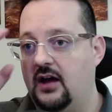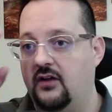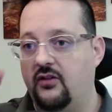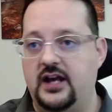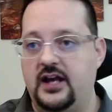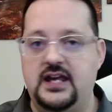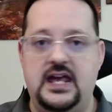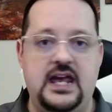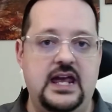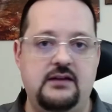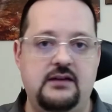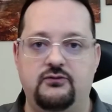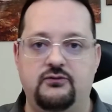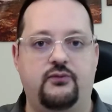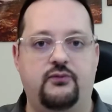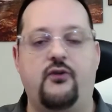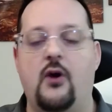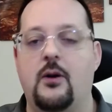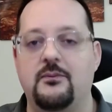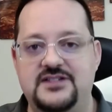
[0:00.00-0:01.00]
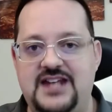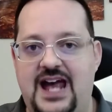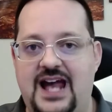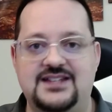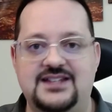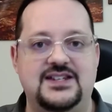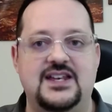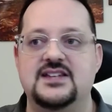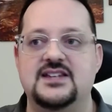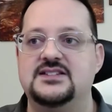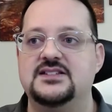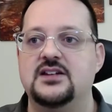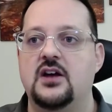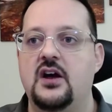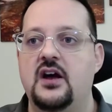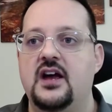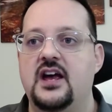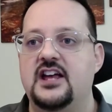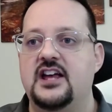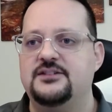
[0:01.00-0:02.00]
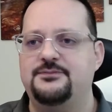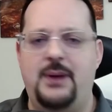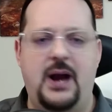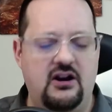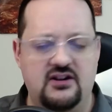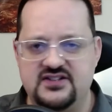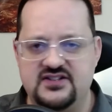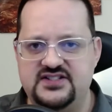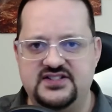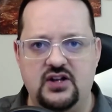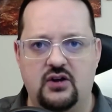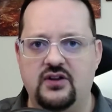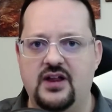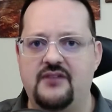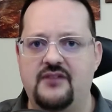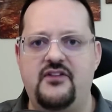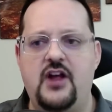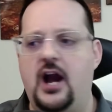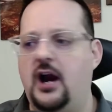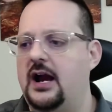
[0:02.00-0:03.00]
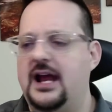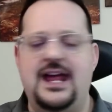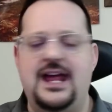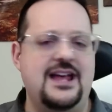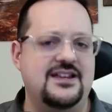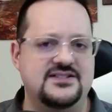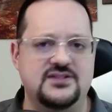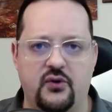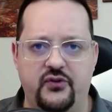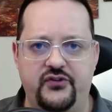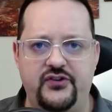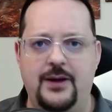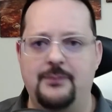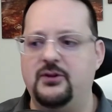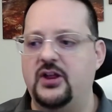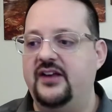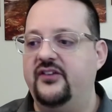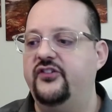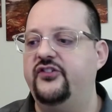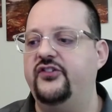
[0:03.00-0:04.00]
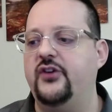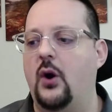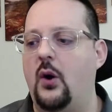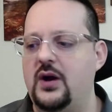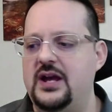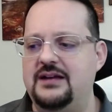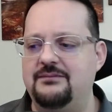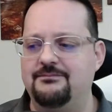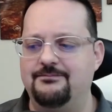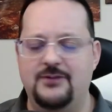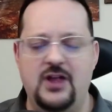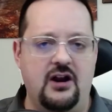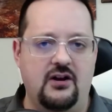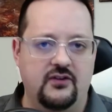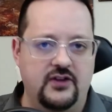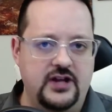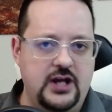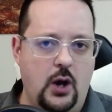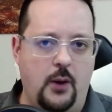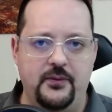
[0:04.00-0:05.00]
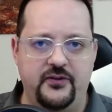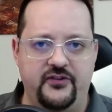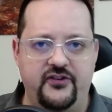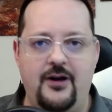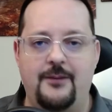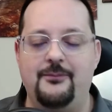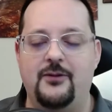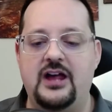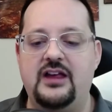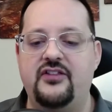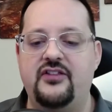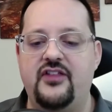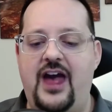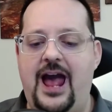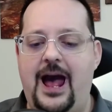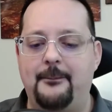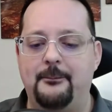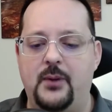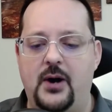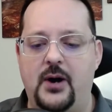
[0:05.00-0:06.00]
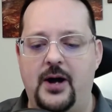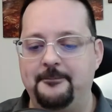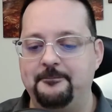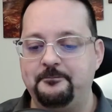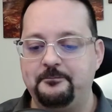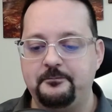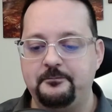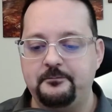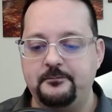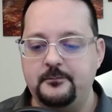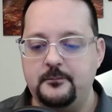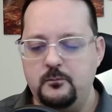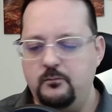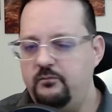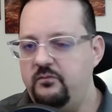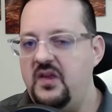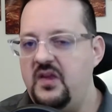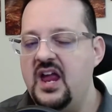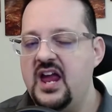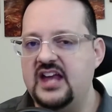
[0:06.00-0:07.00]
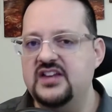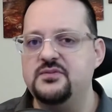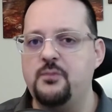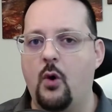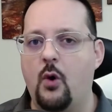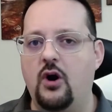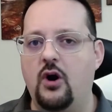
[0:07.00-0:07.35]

he's from Texas, his parents still live there, he has no siblings. So he literally opens up like that, but he's more